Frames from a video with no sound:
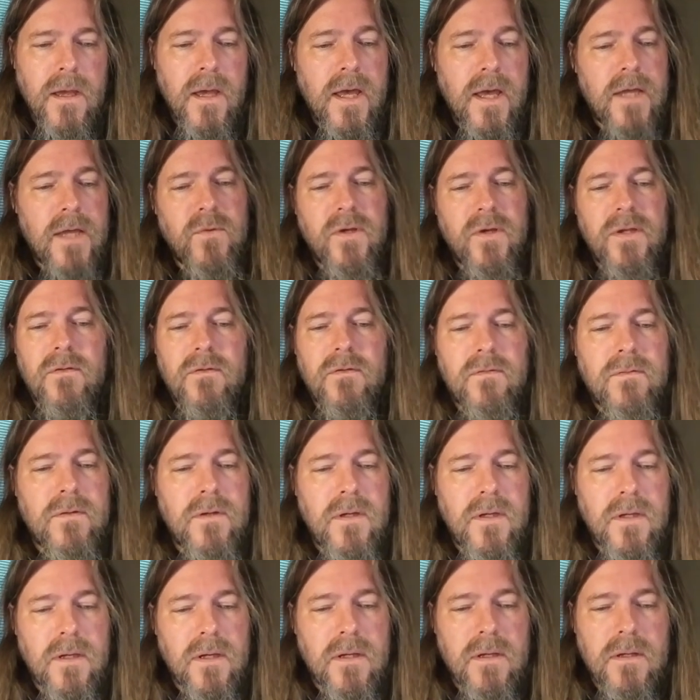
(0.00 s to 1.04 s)
And we can
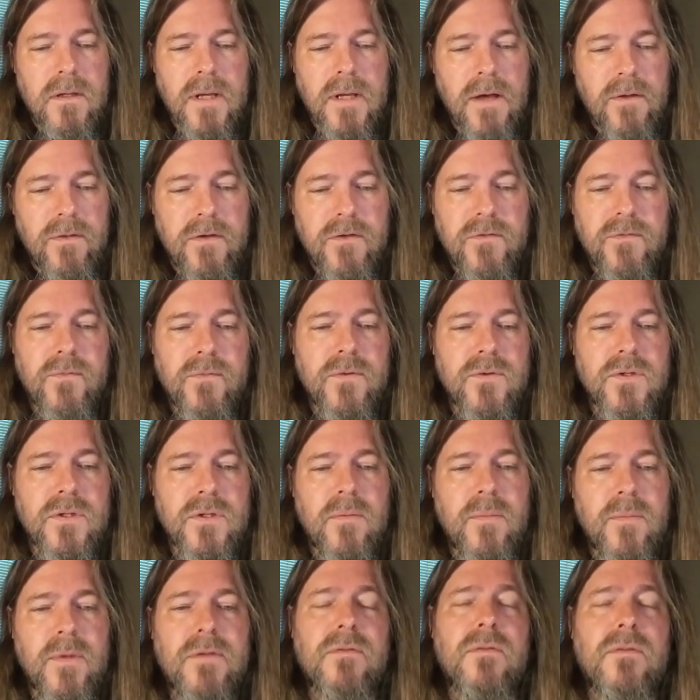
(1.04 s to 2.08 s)
see now this version
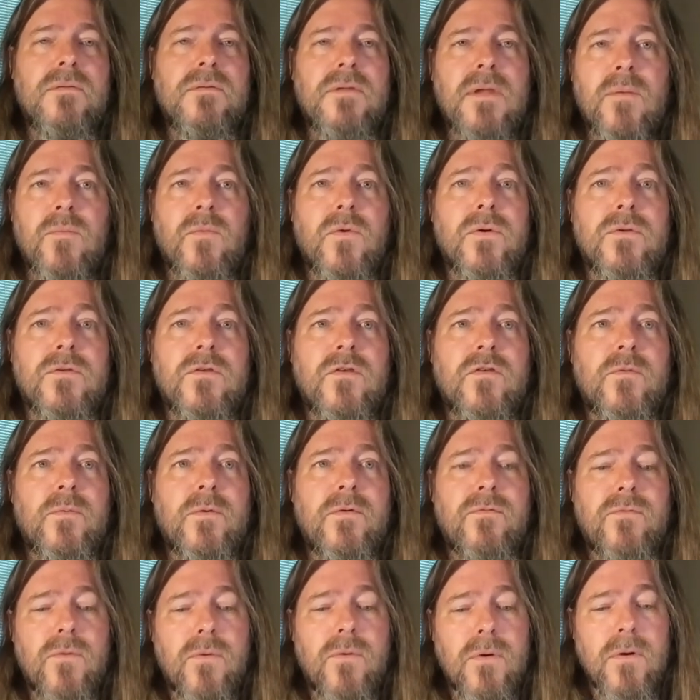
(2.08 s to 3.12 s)
emits the same words as
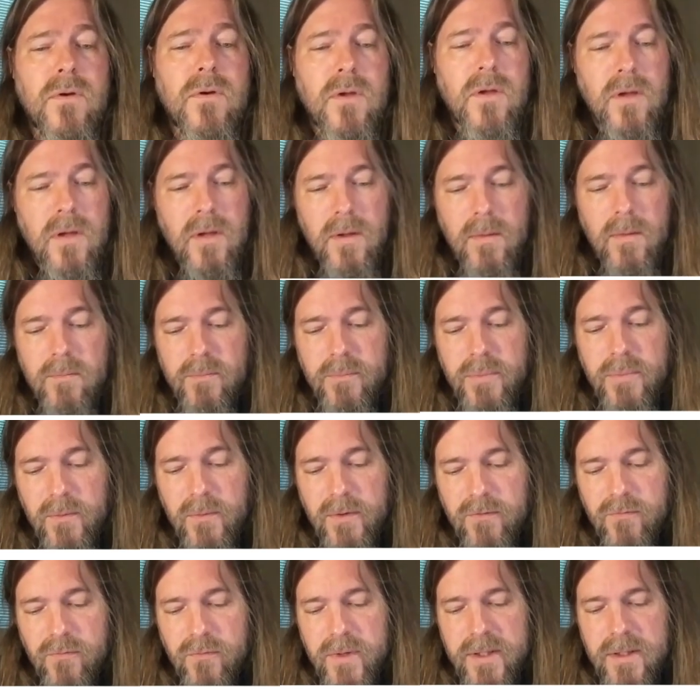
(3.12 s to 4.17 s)
before, but
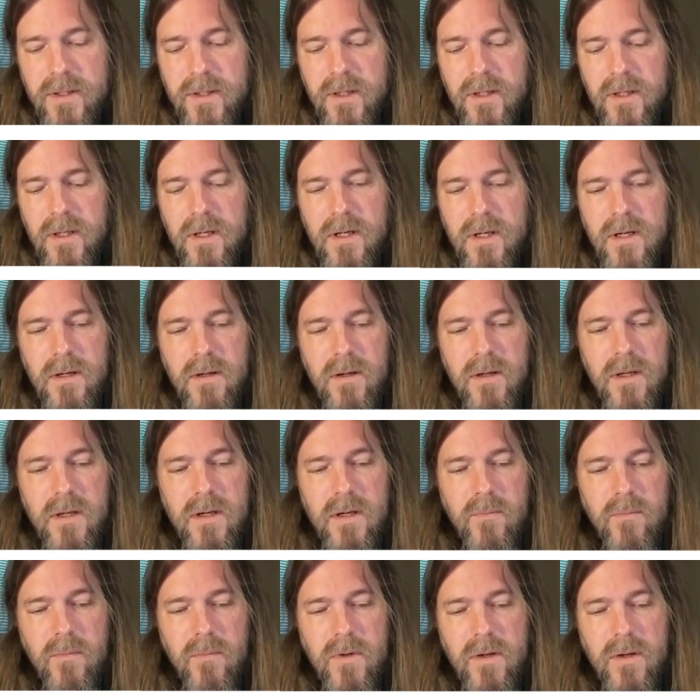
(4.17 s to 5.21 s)
we've written it
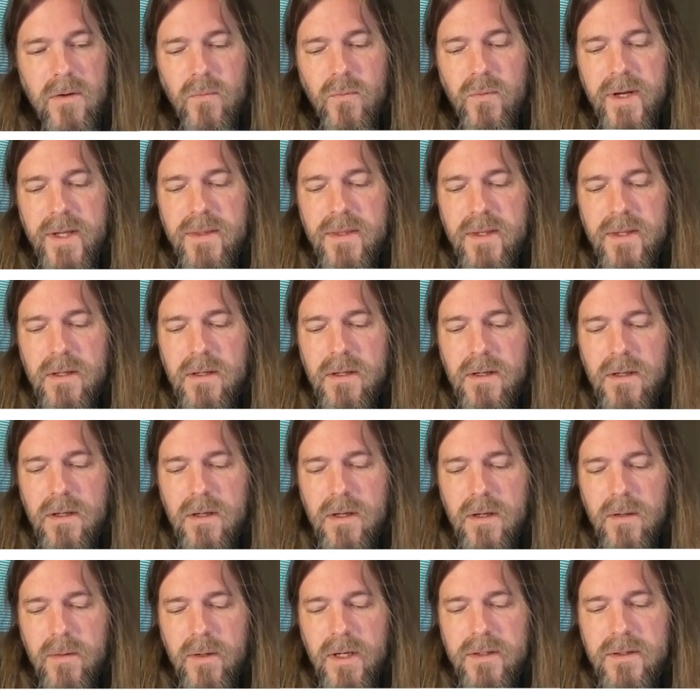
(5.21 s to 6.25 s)
in a way that
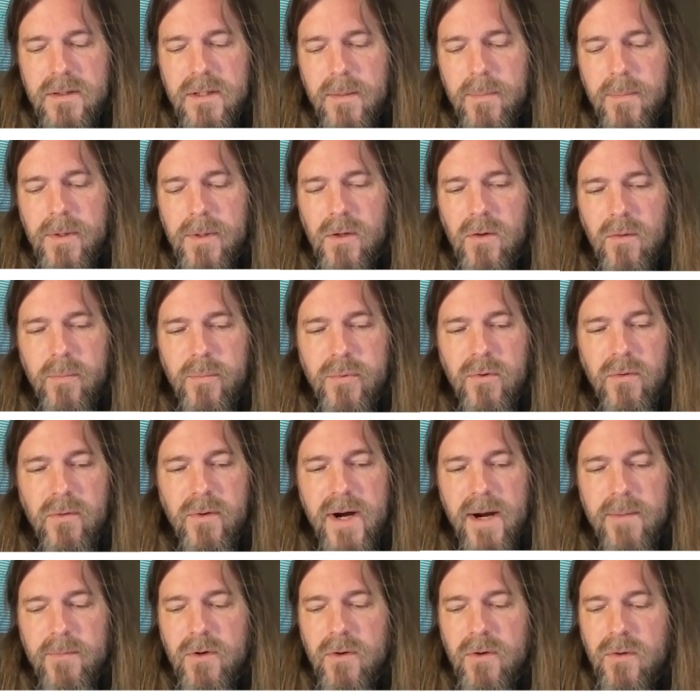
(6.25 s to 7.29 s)
a typical
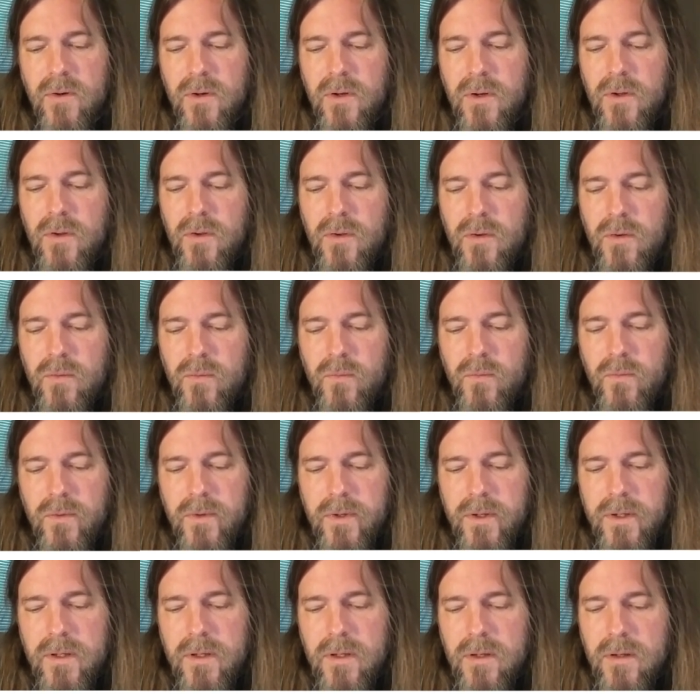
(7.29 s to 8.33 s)
programmer
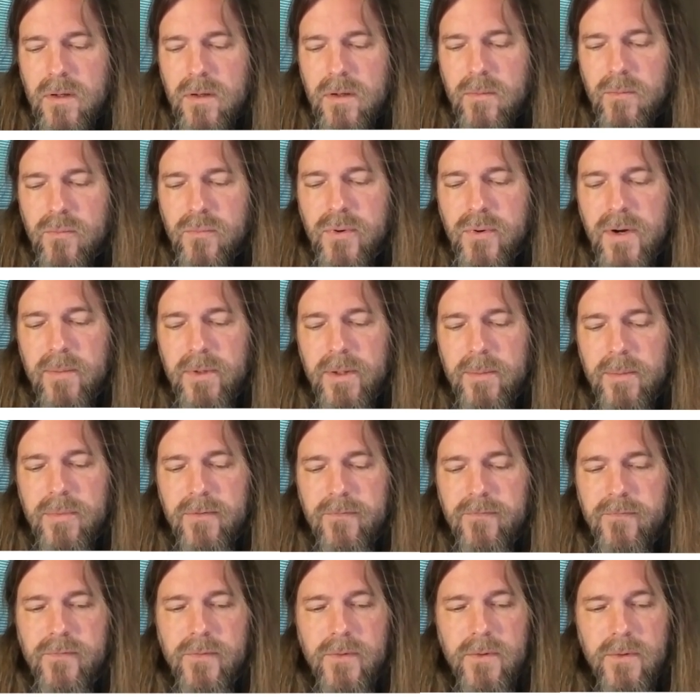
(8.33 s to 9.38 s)
would probably
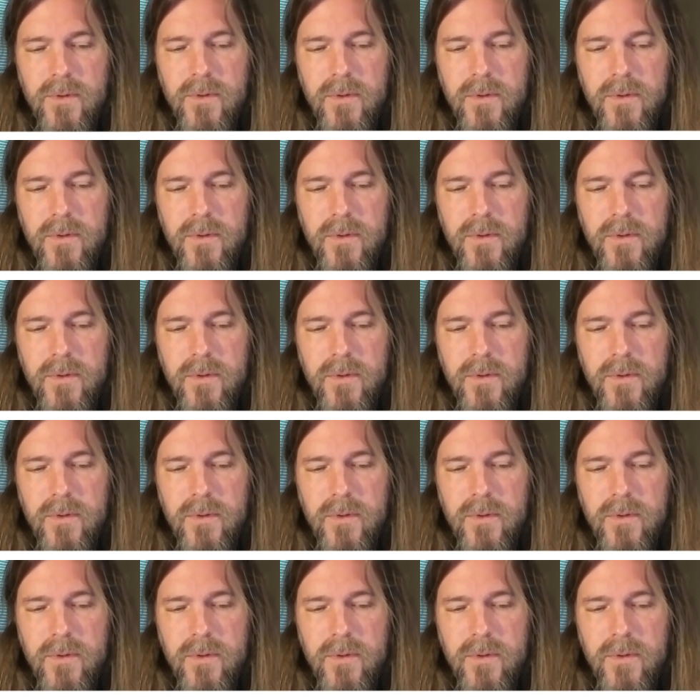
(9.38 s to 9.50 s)
prefer,